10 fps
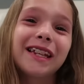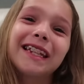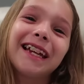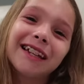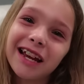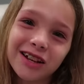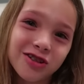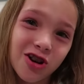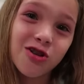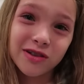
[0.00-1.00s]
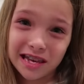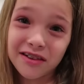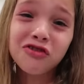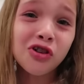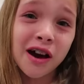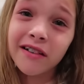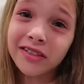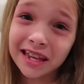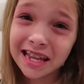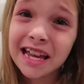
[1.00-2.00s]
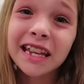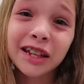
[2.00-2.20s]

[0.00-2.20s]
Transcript: with the tic-tac-toes, if you have these,